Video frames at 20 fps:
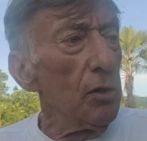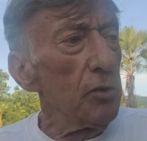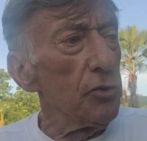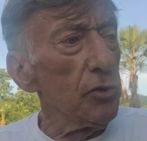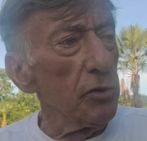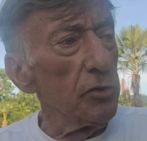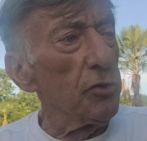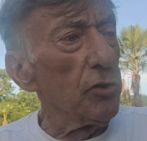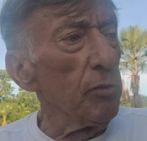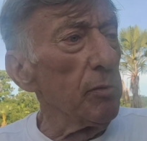
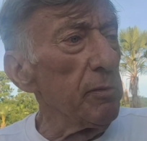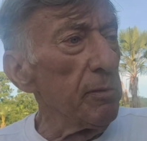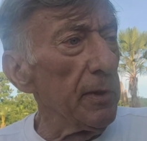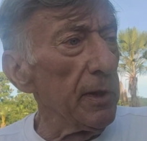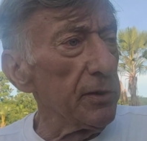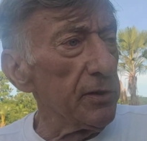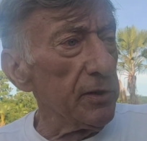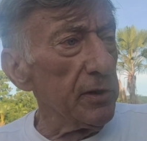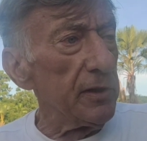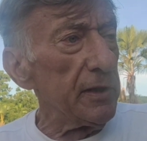So he's coming
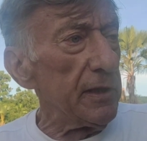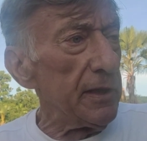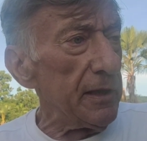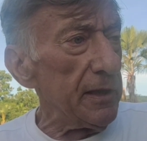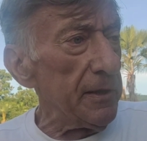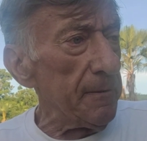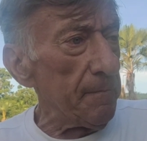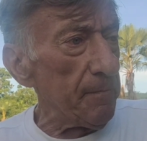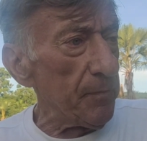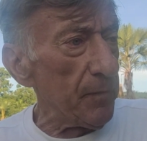back
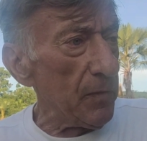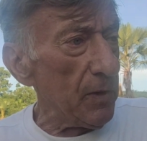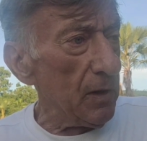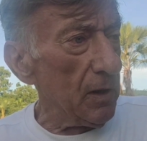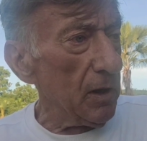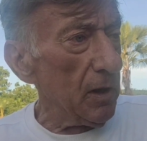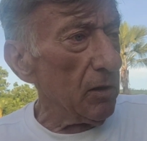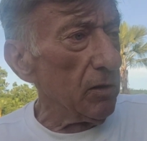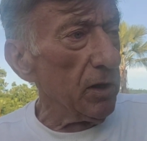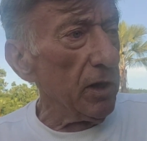today.
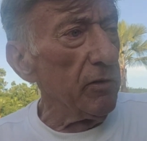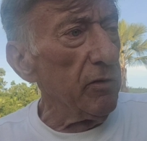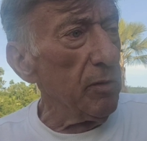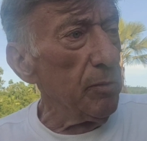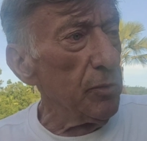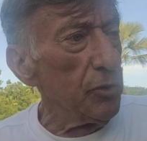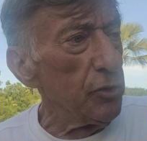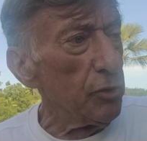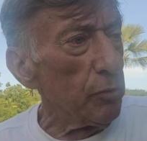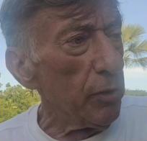I'll let
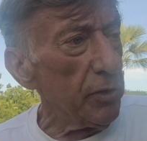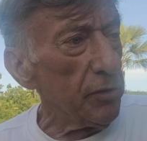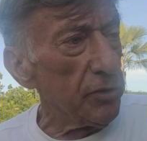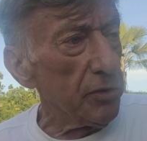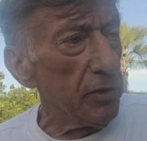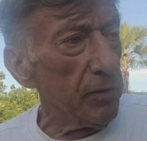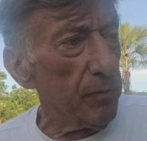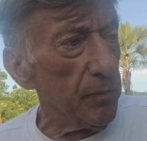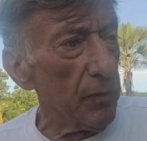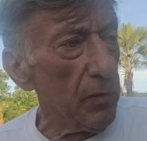him do it.
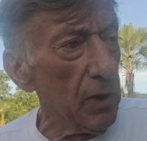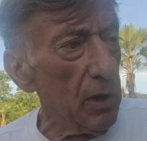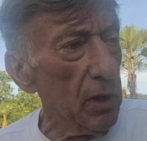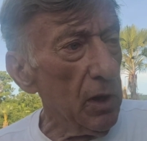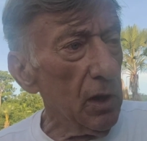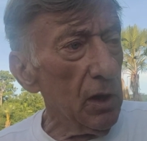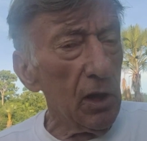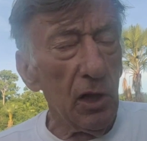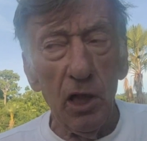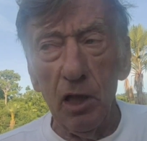
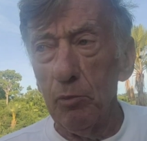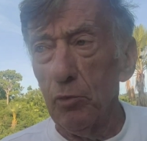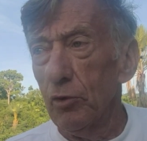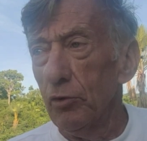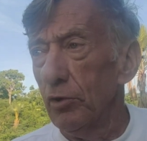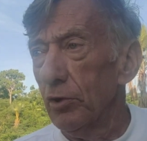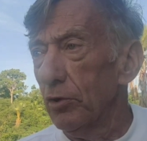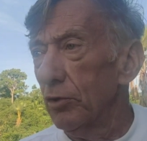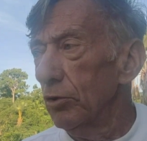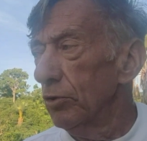I'm
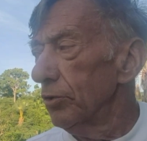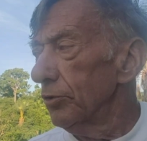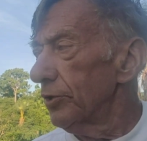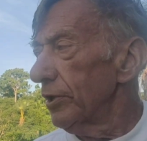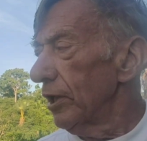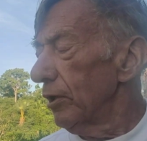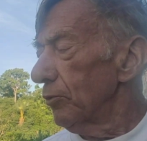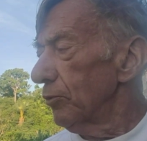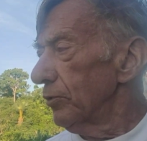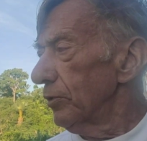going to go
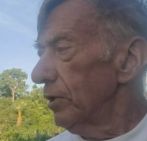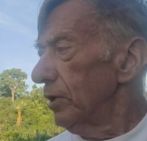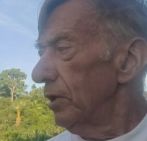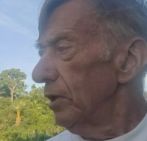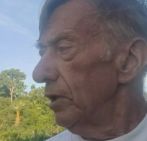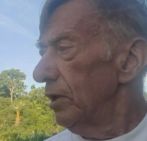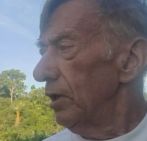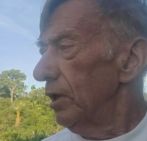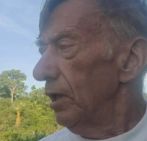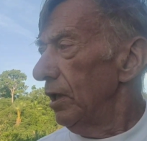down
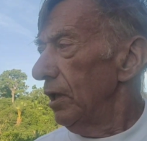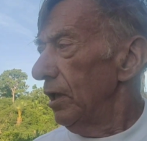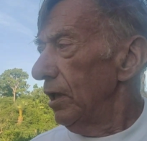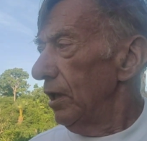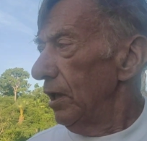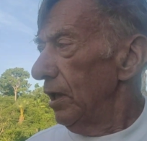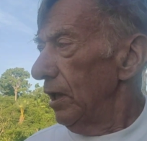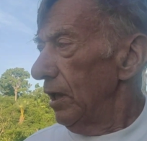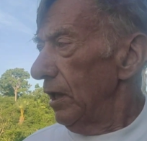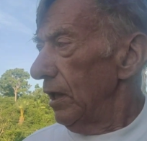
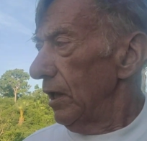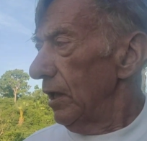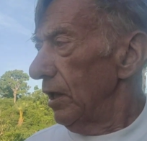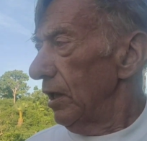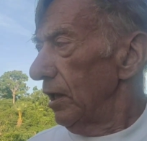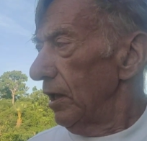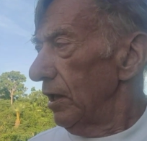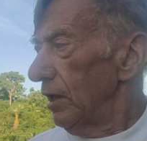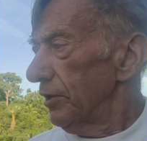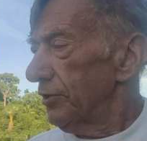
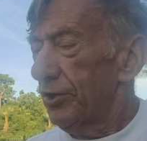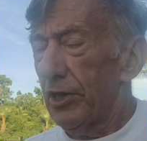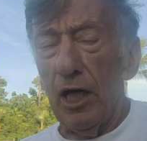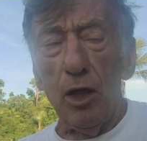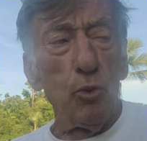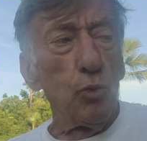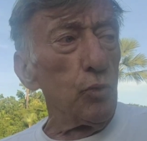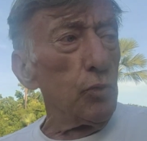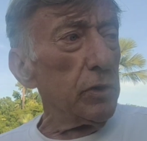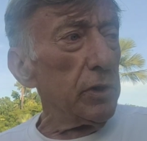
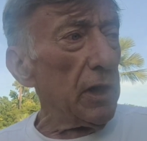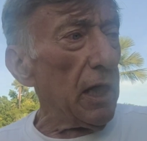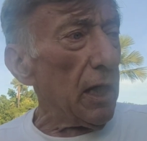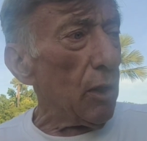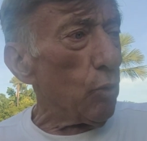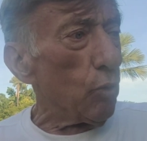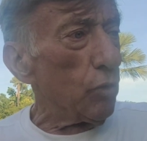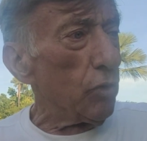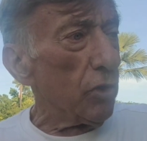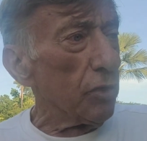town
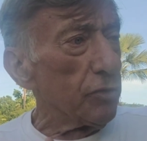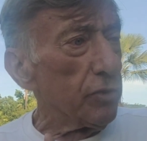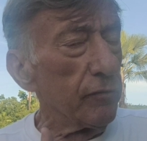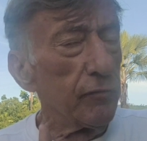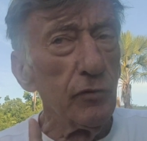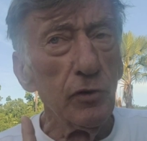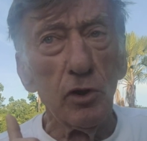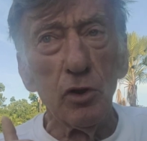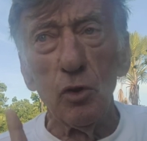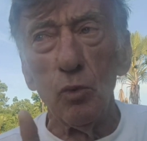now because
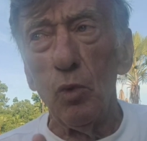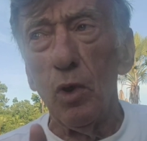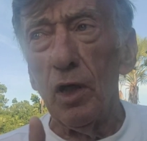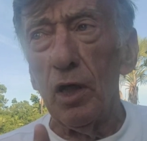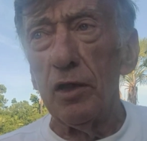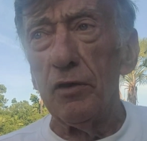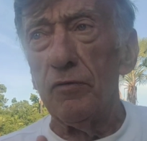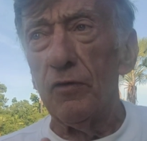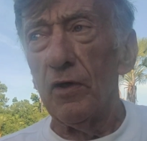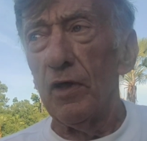I've no
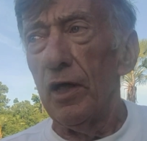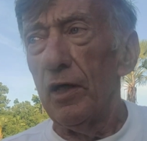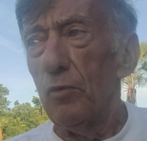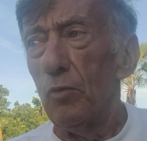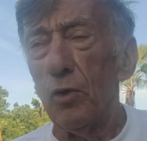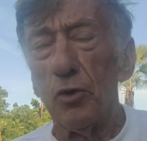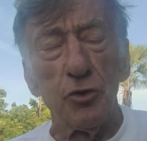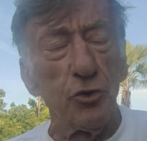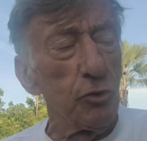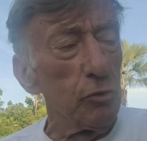Wi-Fi
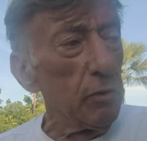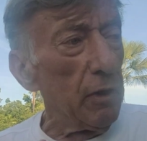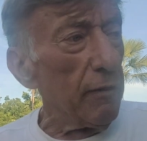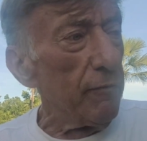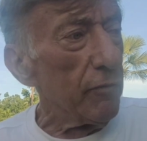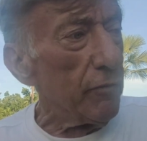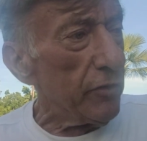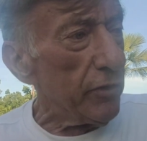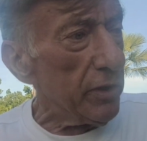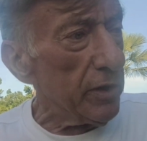
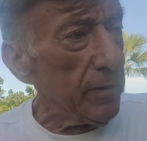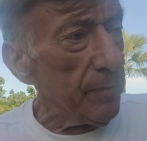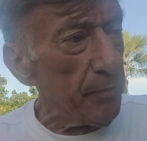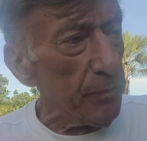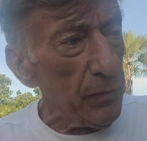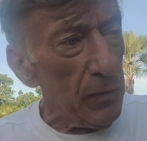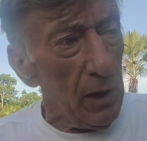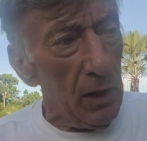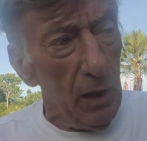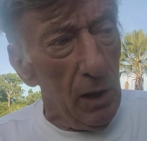whatsoever here,
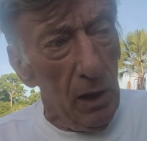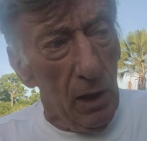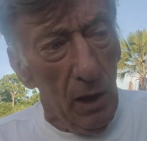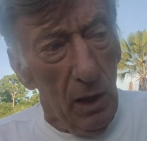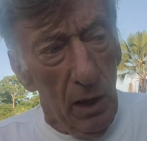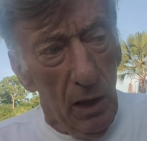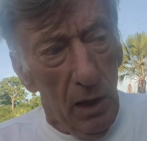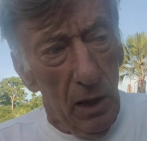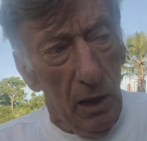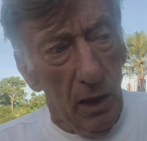
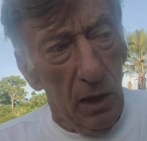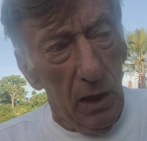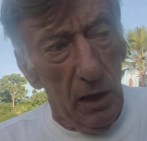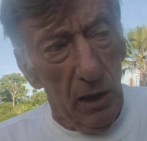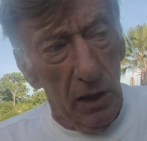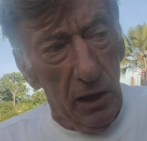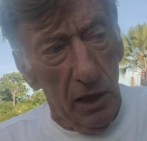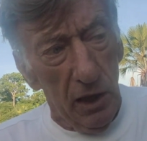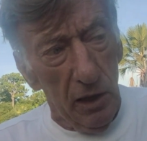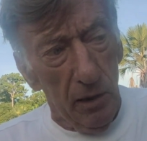
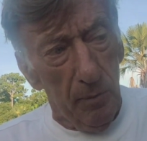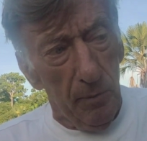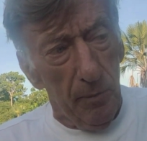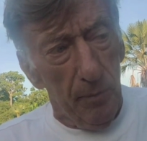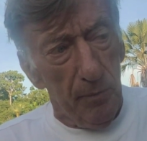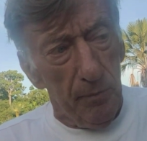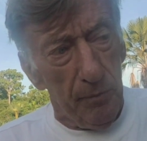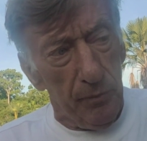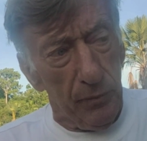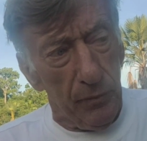
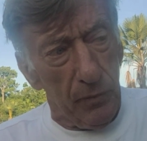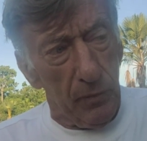and